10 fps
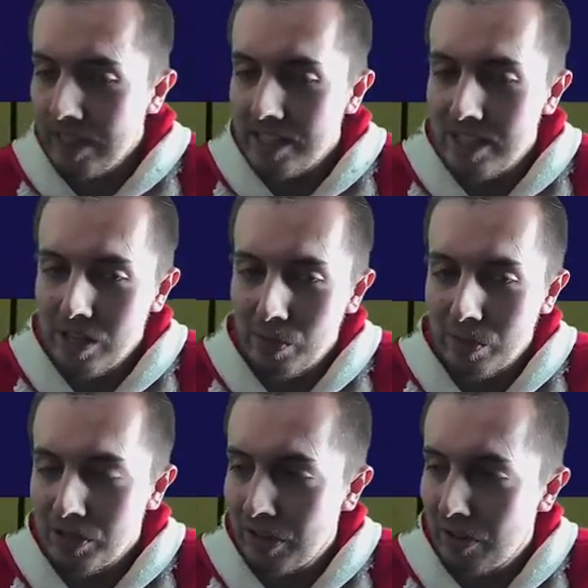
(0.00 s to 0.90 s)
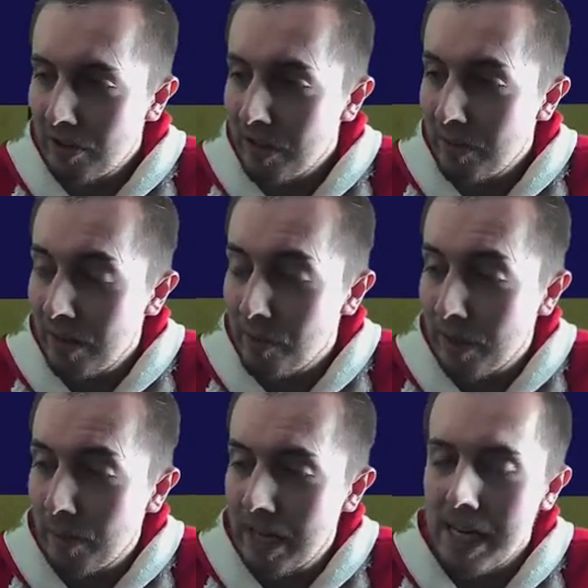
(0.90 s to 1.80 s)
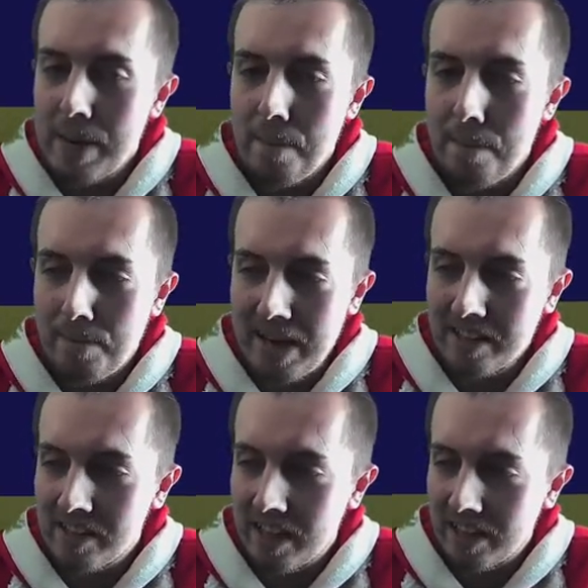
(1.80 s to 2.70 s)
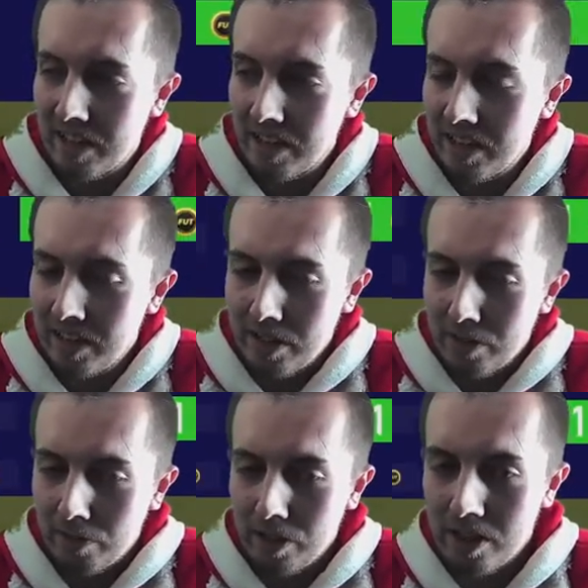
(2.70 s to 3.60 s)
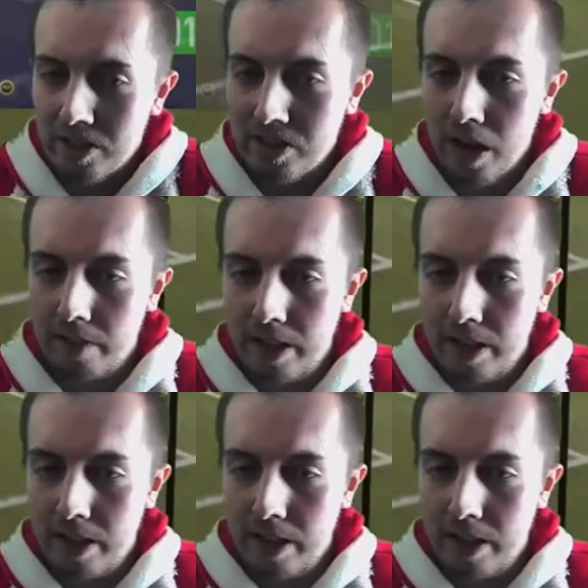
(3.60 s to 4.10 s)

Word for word: Did not want to stick around. There we go. We completely battered that guy. Fully deserved.